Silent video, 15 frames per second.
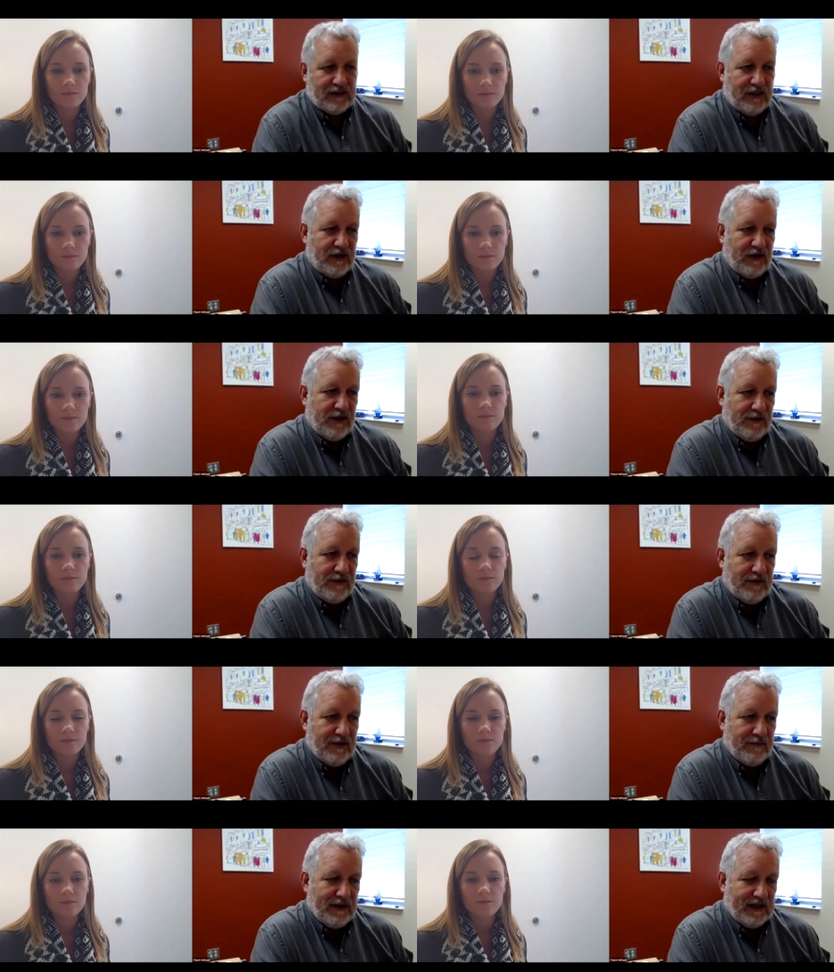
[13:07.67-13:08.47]
Speaker 1: You know,
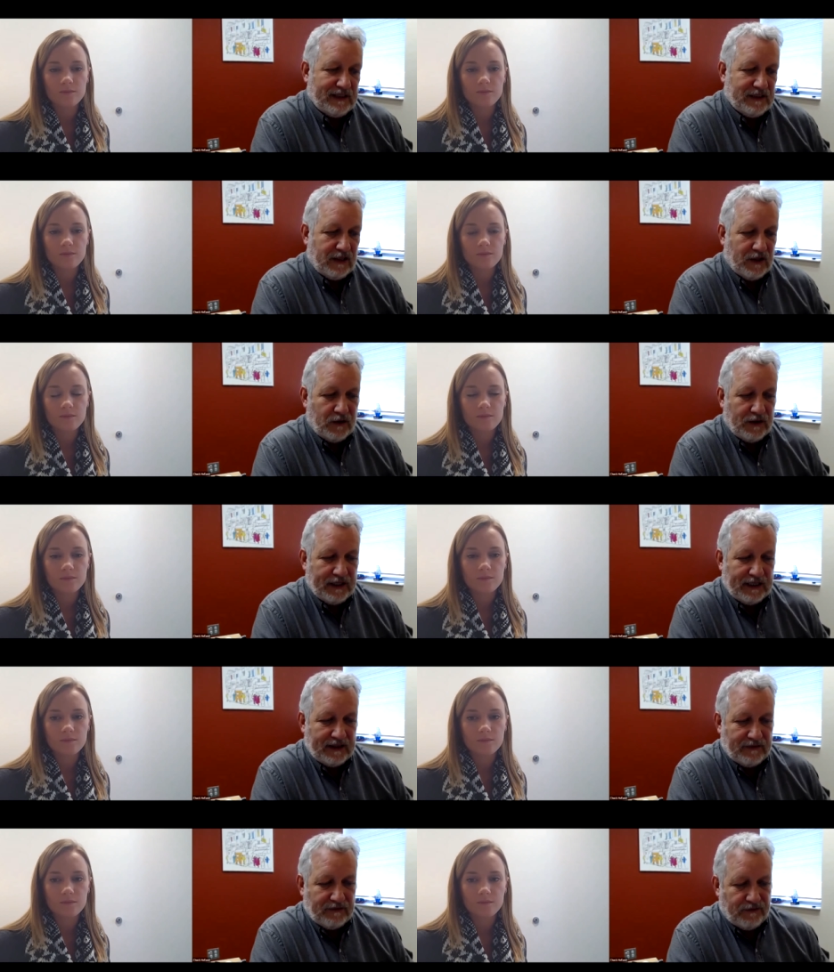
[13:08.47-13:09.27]
the, the best
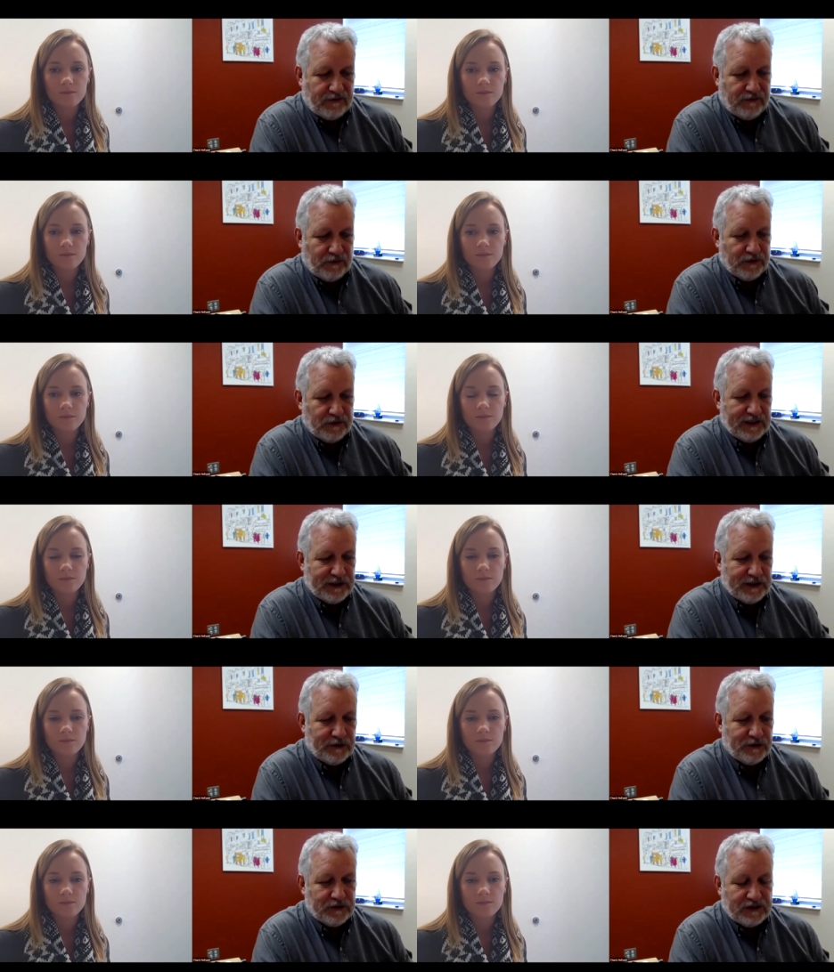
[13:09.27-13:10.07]
learning for
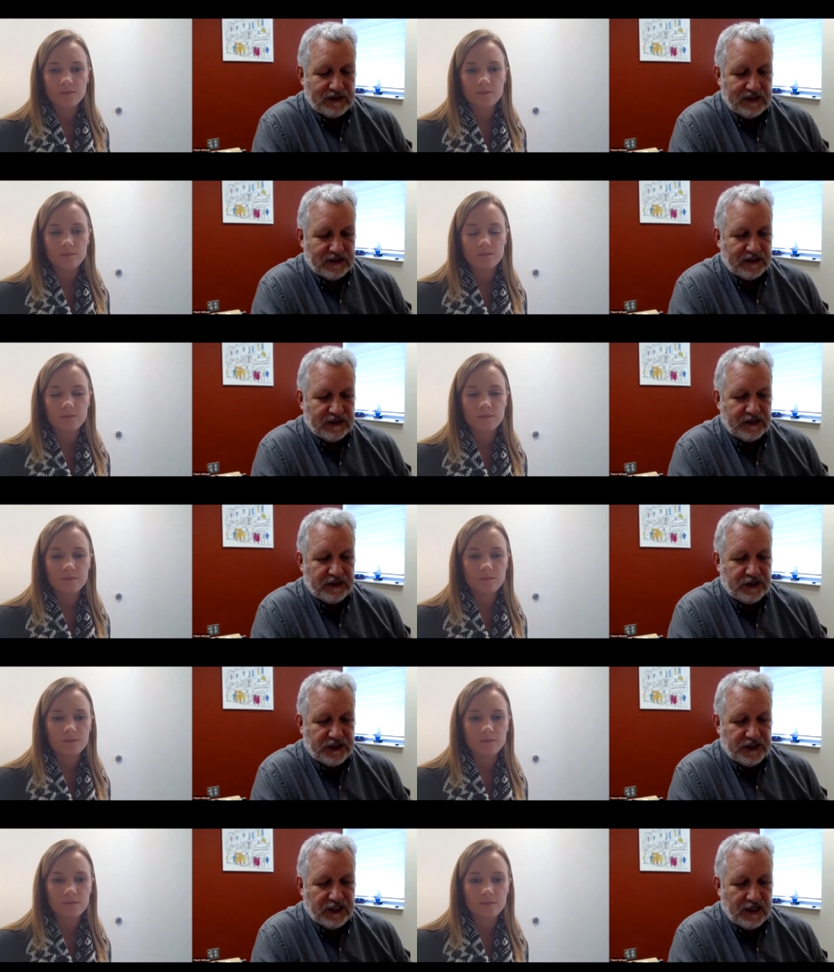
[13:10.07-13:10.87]
digital
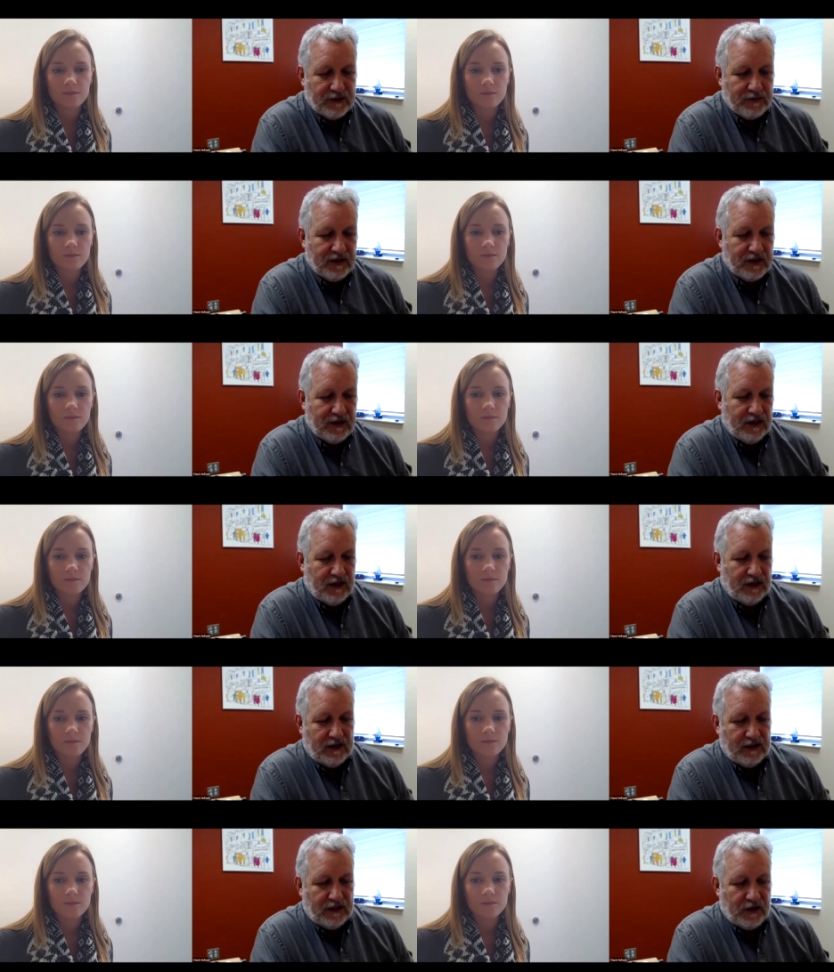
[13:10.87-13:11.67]
citizenship,
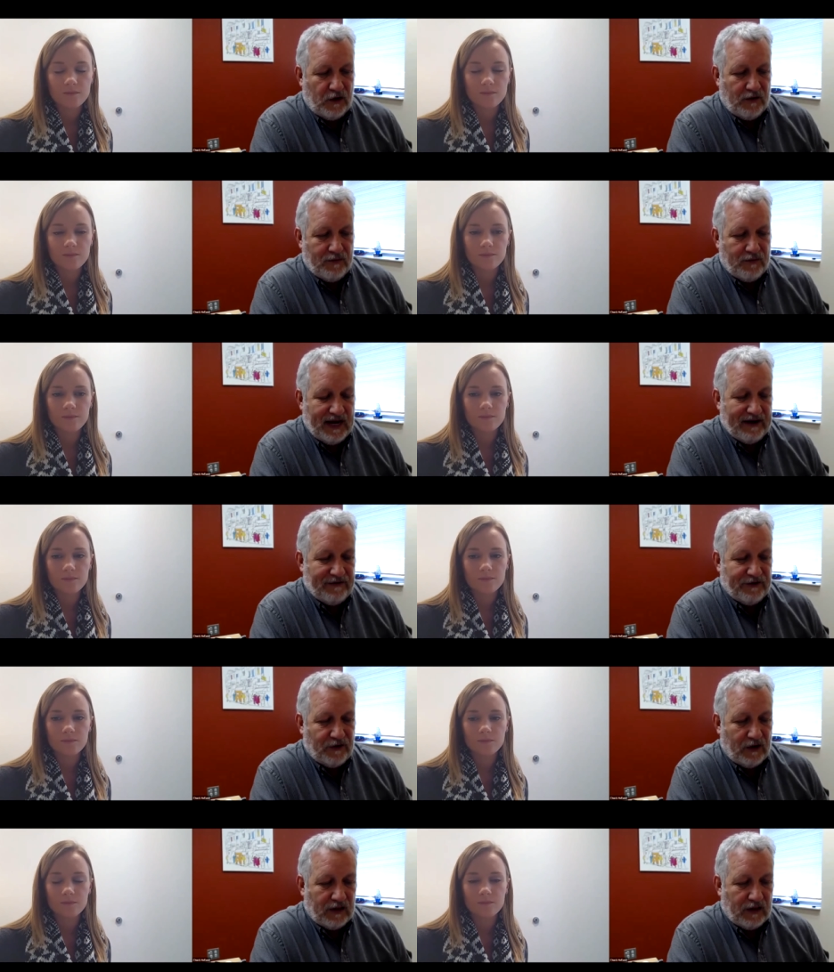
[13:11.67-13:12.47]
you know, and
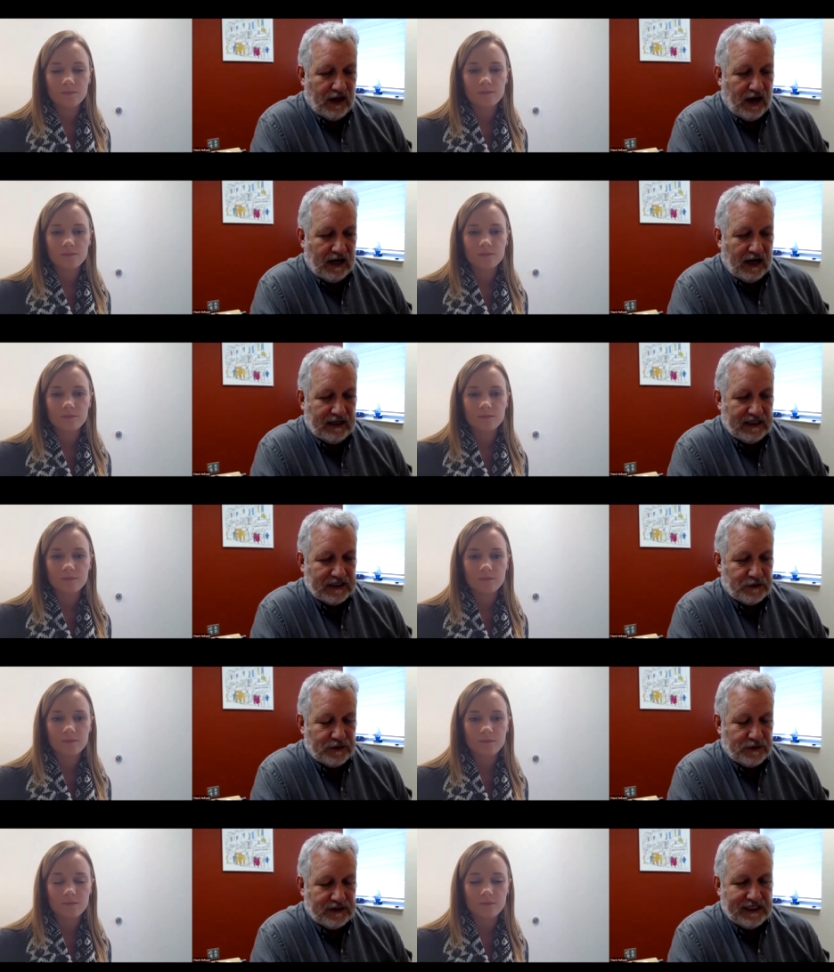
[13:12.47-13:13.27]
behavior online
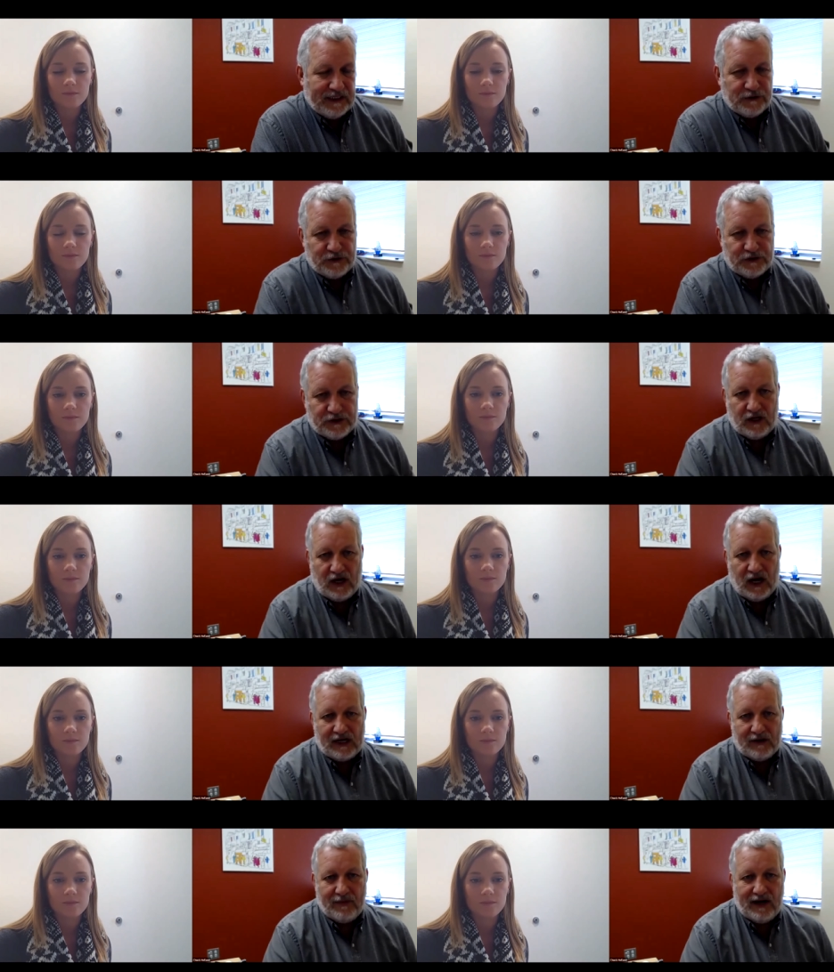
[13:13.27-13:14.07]
is when teachers
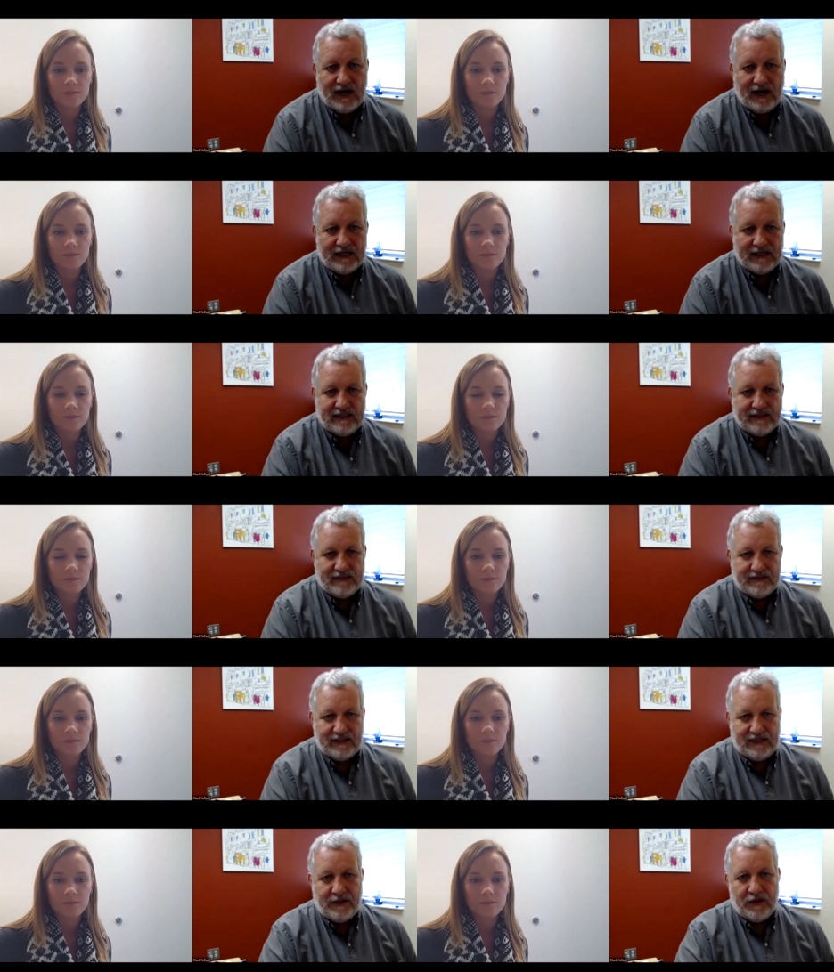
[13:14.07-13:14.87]
talk about
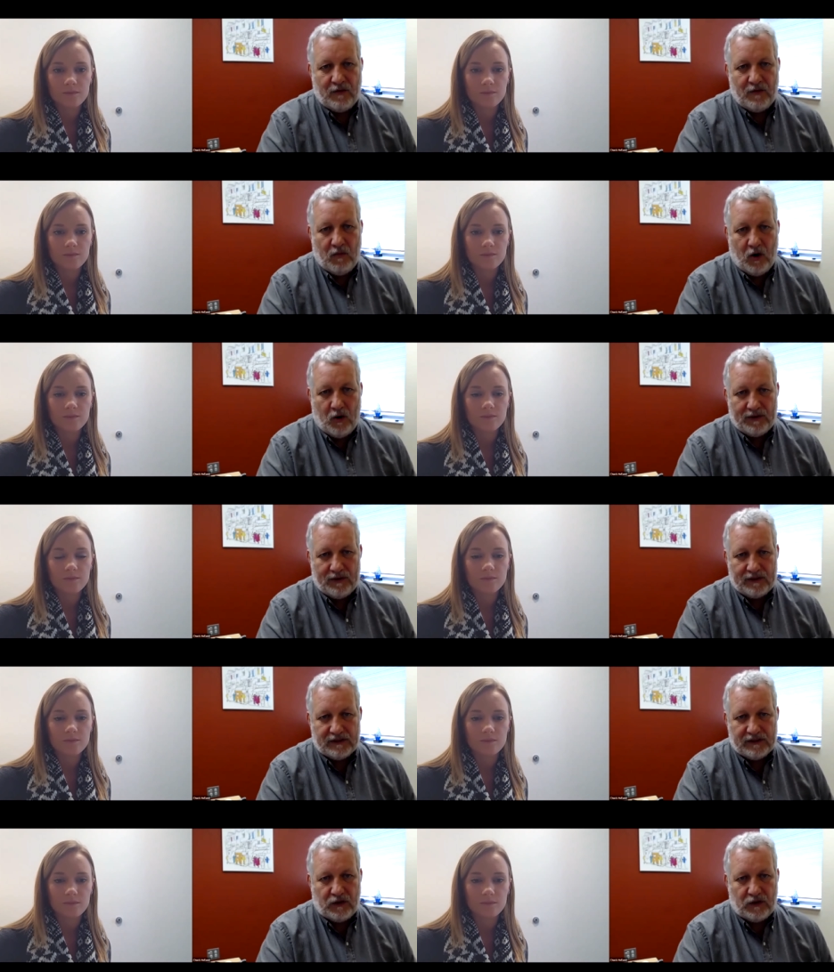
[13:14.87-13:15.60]
it in the moment.